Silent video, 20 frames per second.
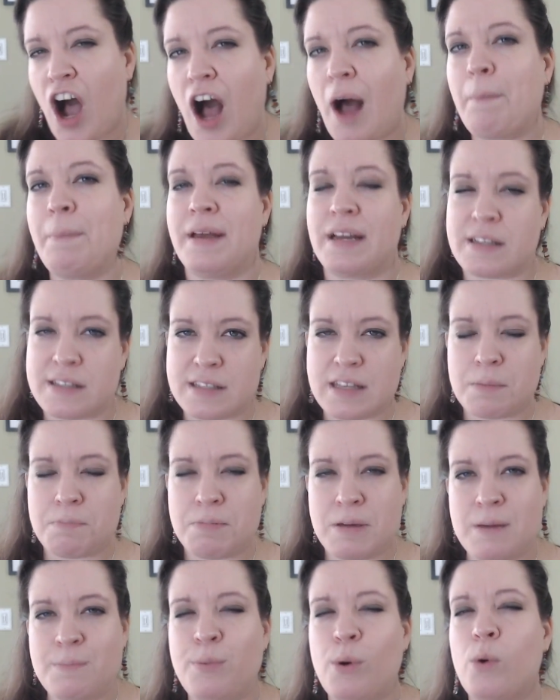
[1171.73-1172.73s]
topics
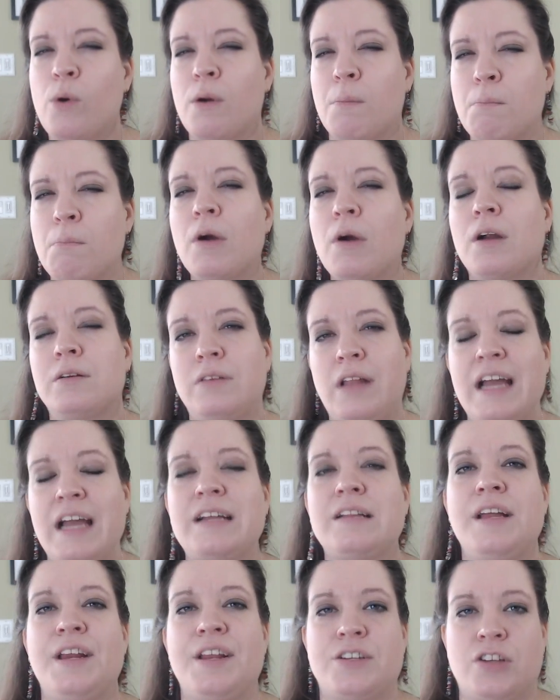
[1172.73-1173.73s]
that people are
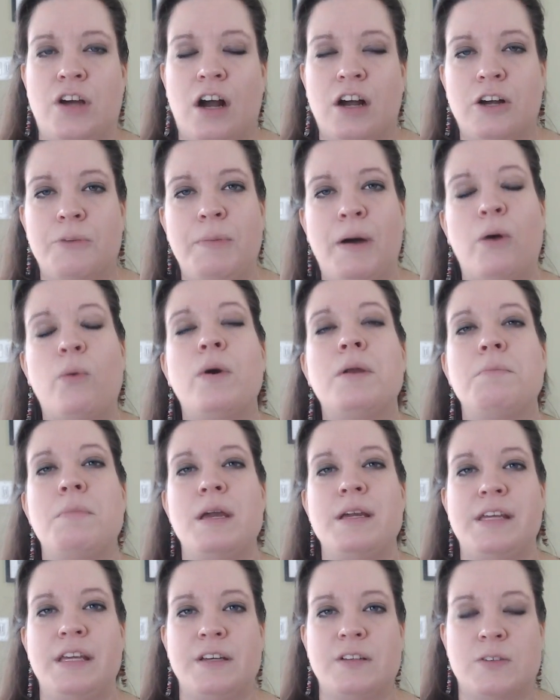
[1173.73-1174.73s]
likely to talk about when
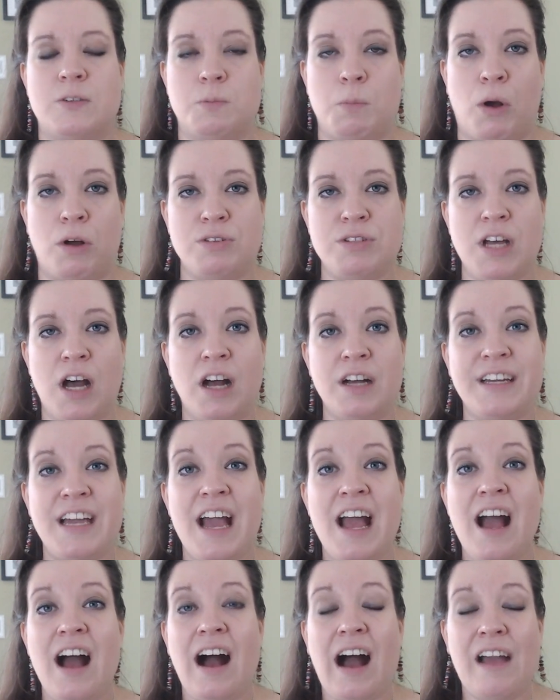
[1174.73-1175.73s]
making small talk.
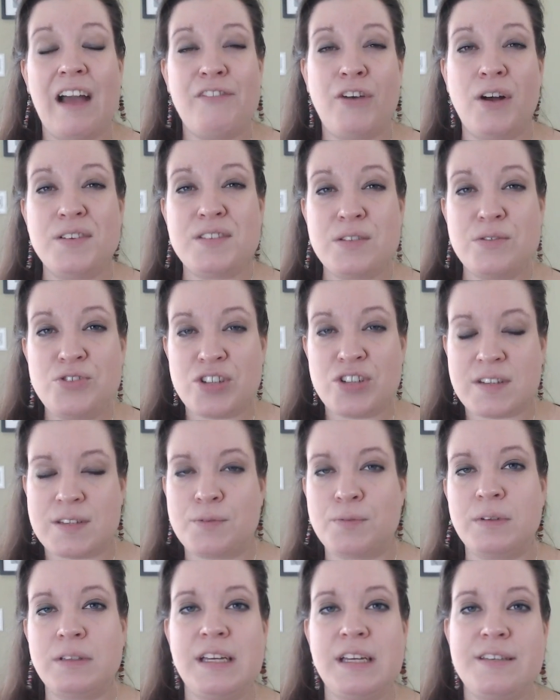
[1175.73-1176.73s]
I've also
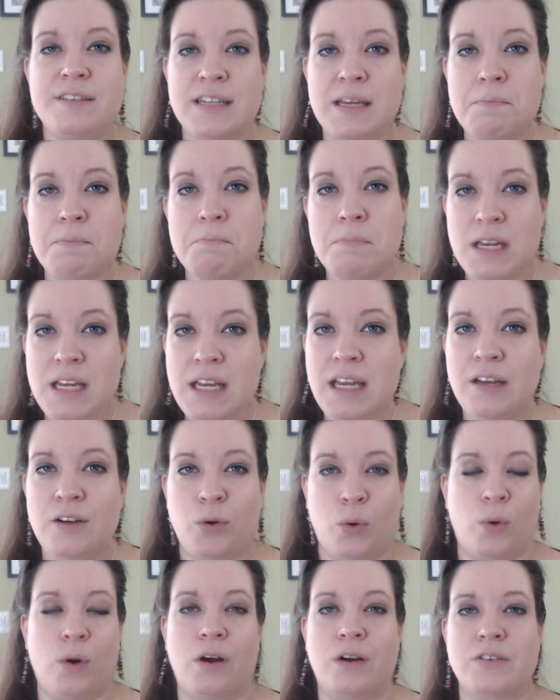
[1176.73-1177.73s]
just released a mini
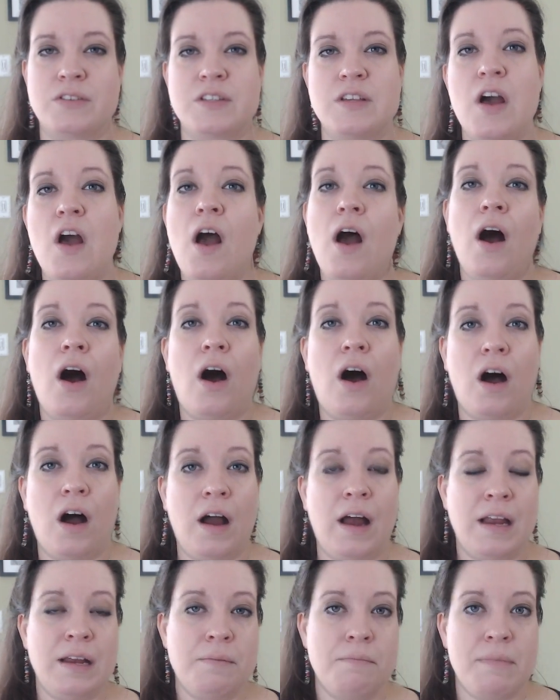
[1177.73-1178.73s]
course
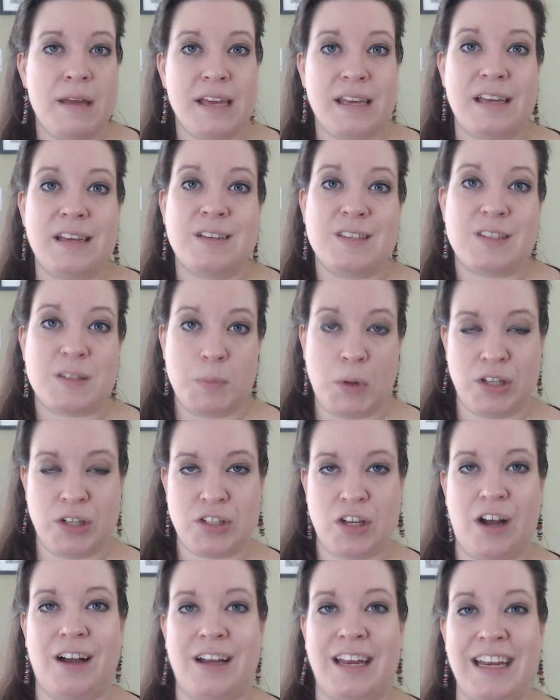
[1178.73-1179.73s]
on making small
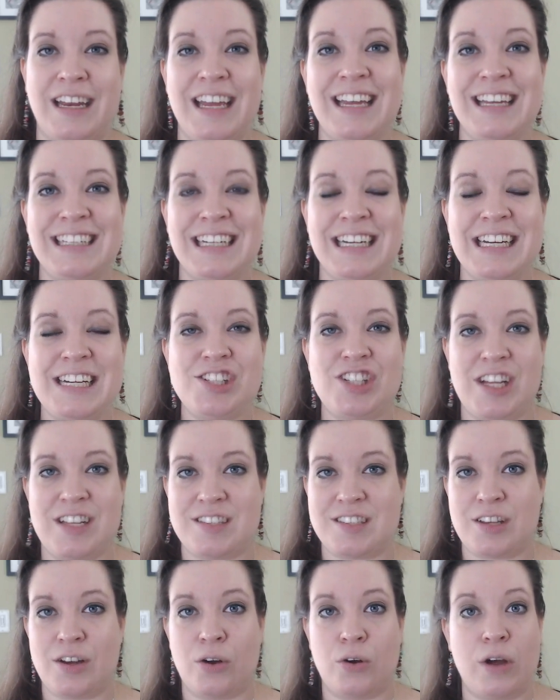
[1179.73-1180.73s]
talk in English.
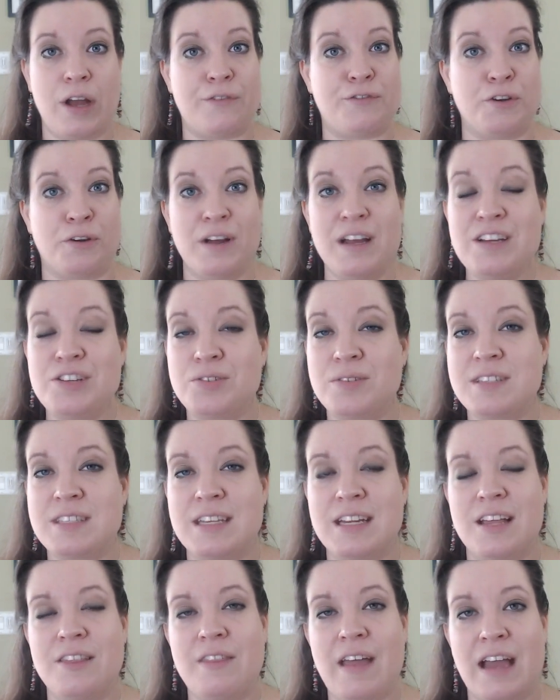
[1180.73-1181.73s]
And so if you're
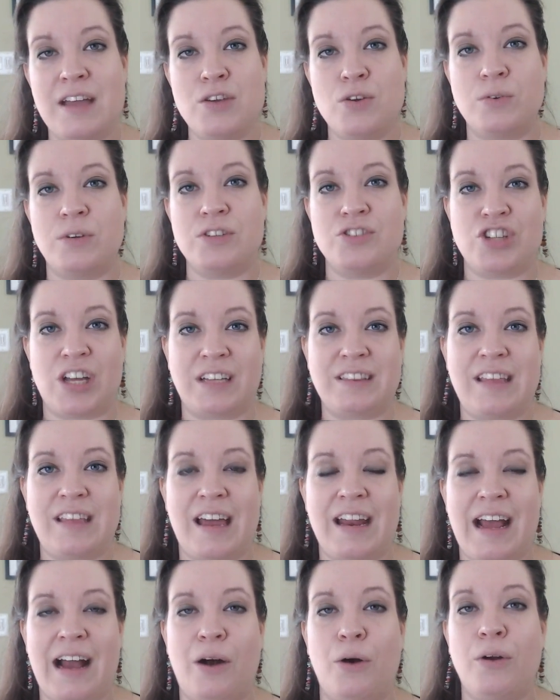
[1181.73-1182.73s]
interested in that, you can check
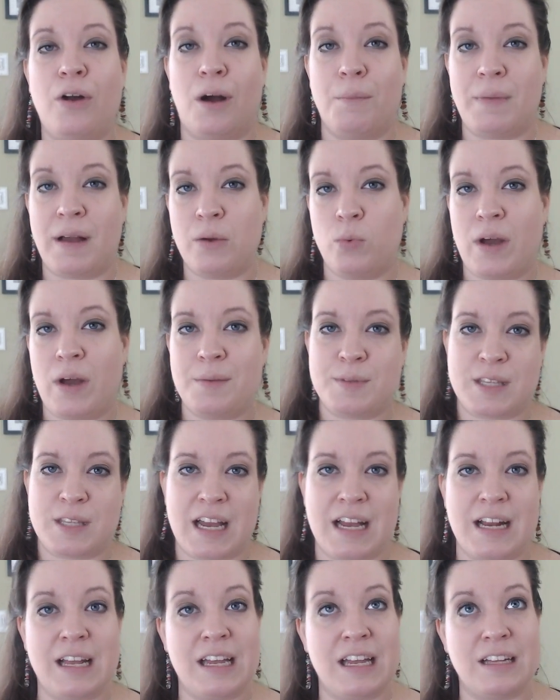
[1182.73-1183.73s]
that out on my
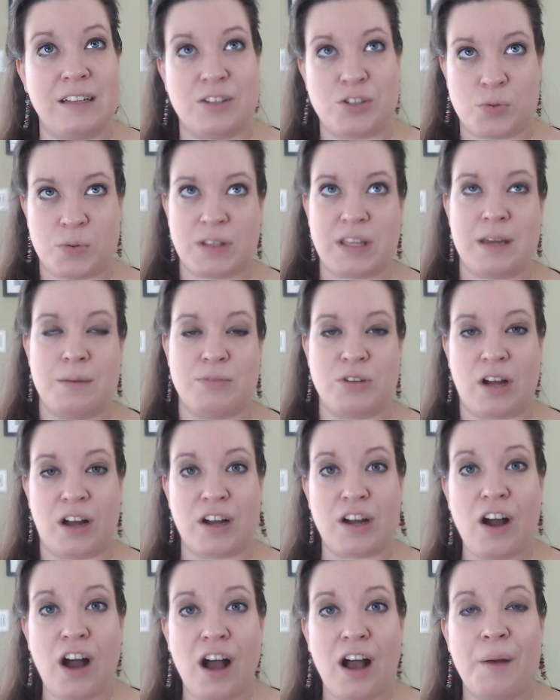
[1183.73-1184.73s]
website,
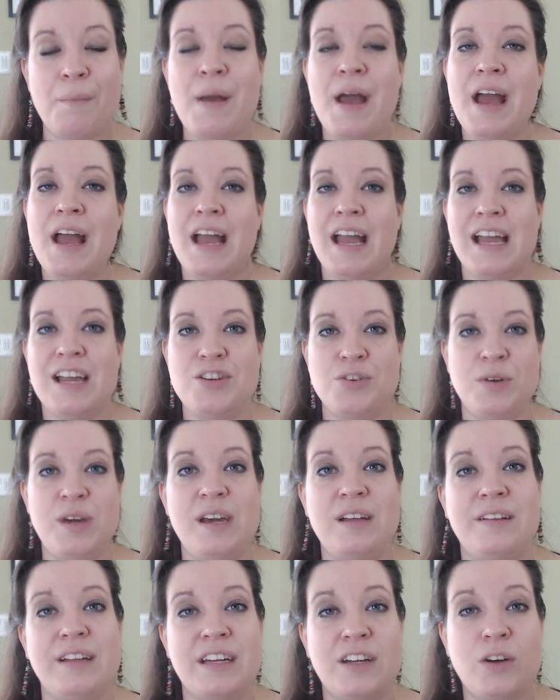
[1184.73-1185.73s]
englishwithkim.com, and you
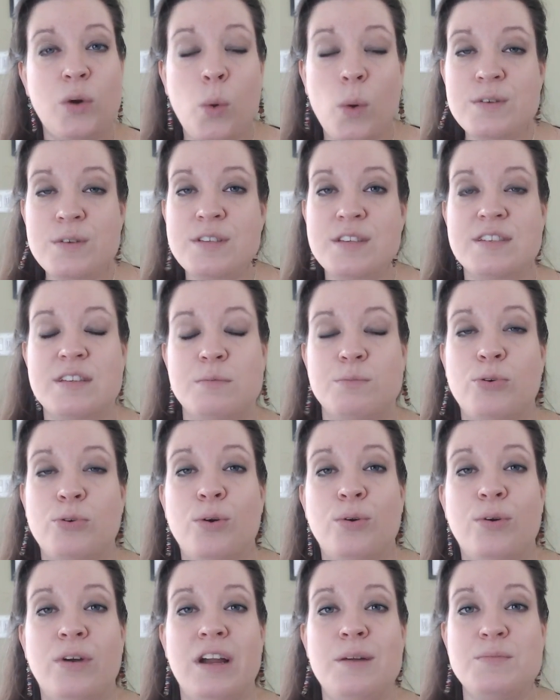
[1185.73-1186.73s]
can click courses and
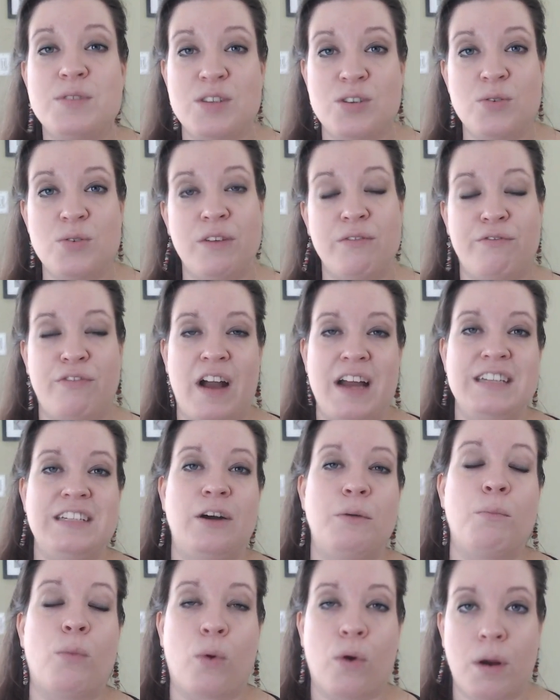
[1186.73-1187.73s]
programs and you can find
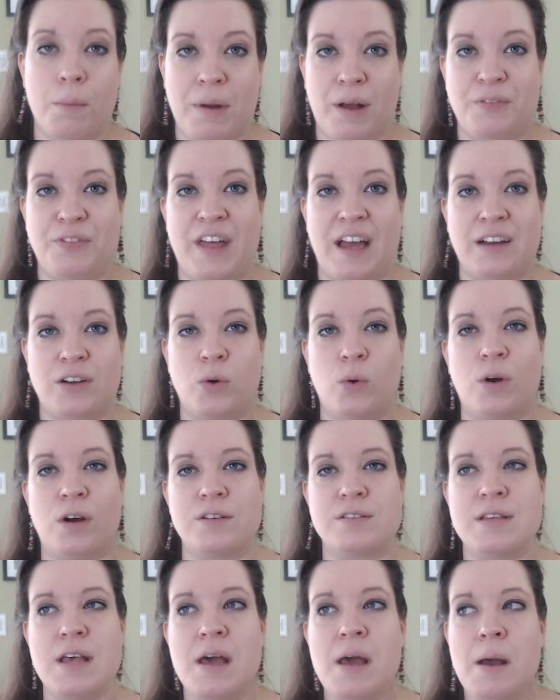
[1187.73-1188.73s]
out more about that
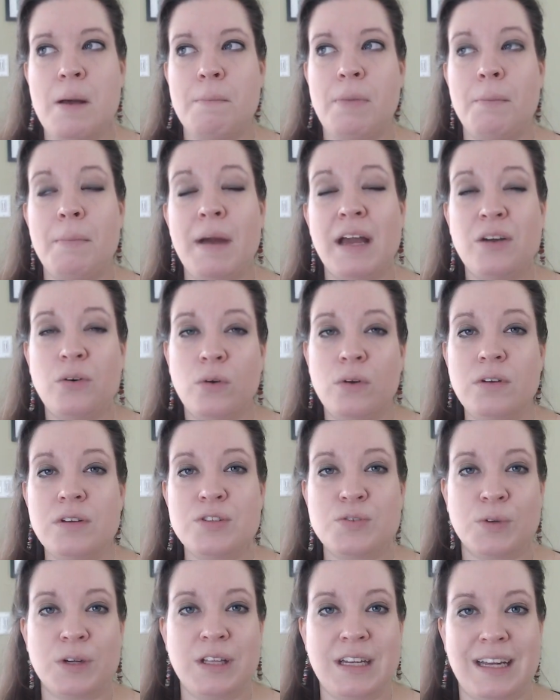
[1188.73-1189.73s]
course. But my goal
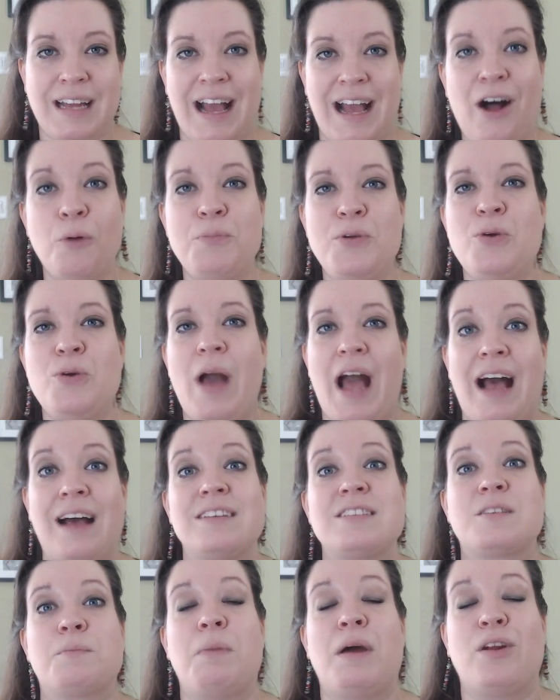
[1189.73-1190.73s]
is really to help you
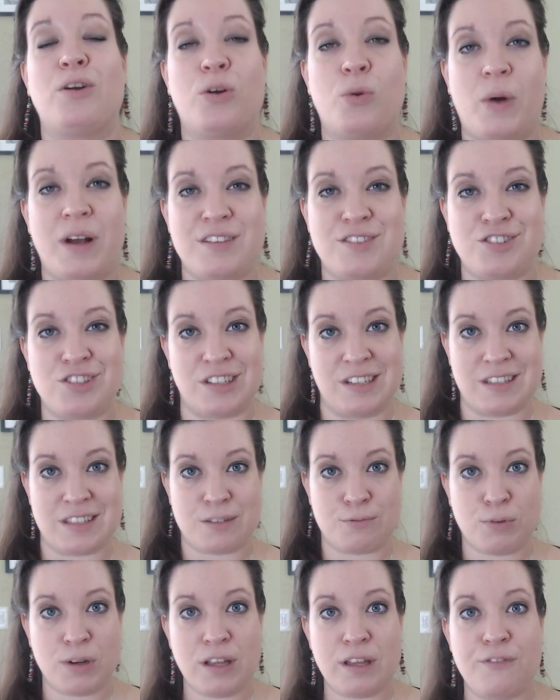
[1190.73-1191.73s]
ask better
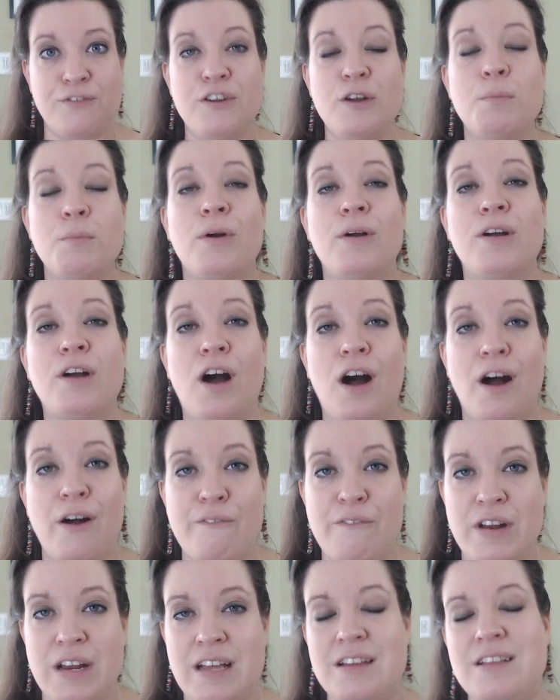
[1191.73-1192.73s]
questions, really feel more
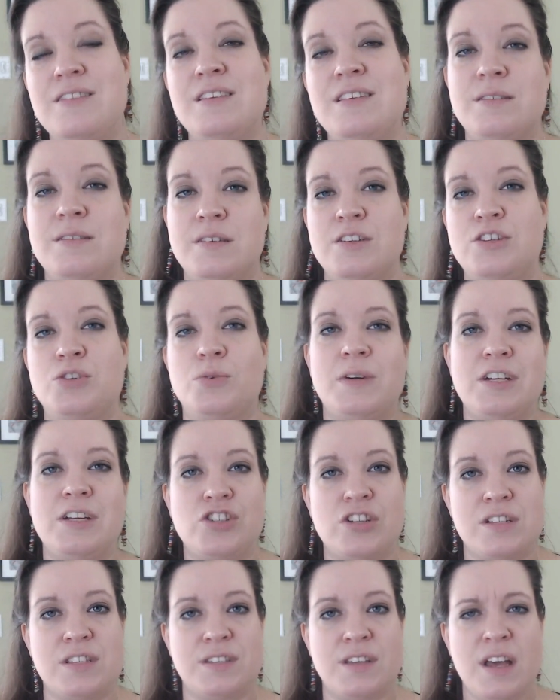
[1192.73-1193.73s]
confident in these
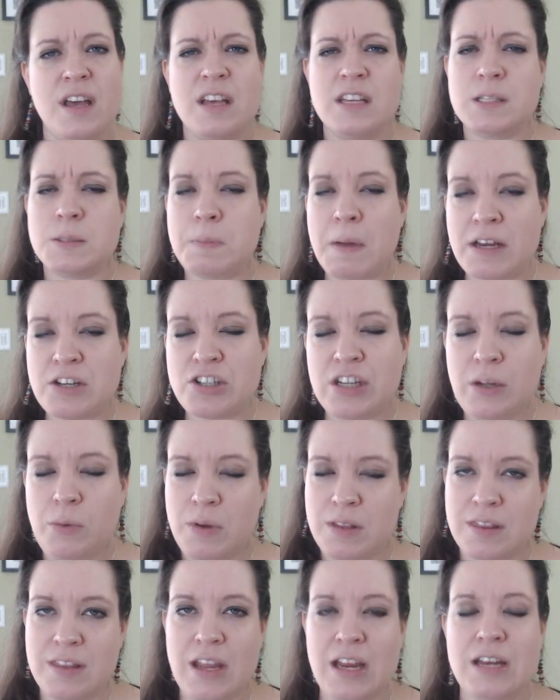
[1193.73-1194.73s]
situations, especially
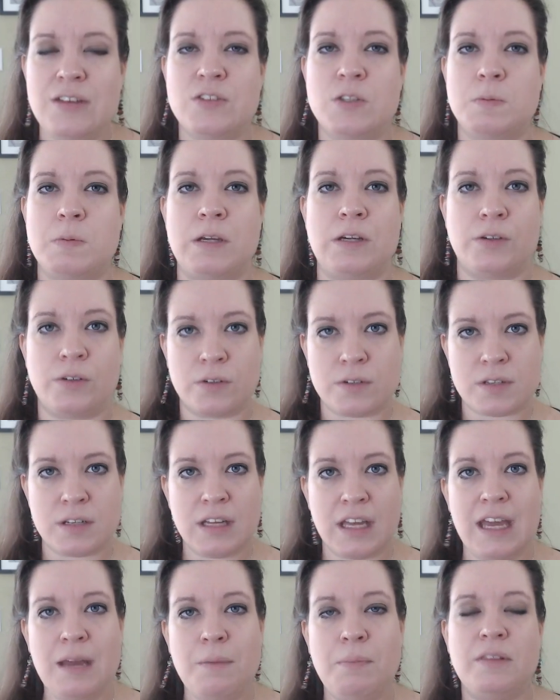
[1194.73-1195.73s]
with native speakers,
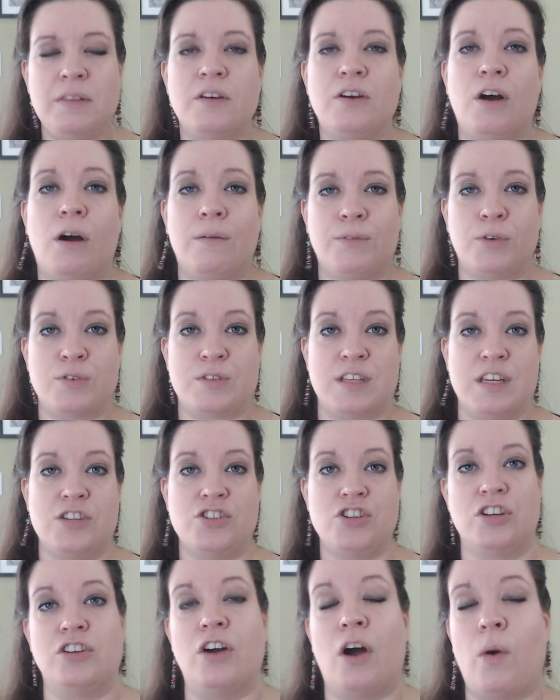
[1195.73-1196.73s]
and keeping the
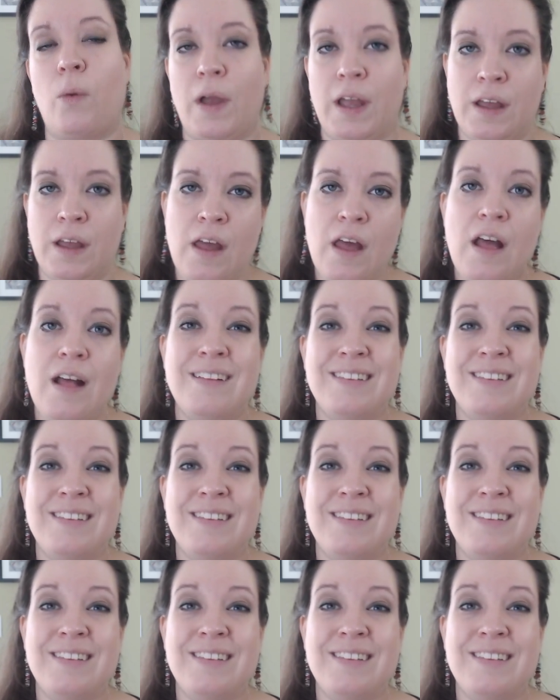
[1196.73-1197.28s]
conversation going.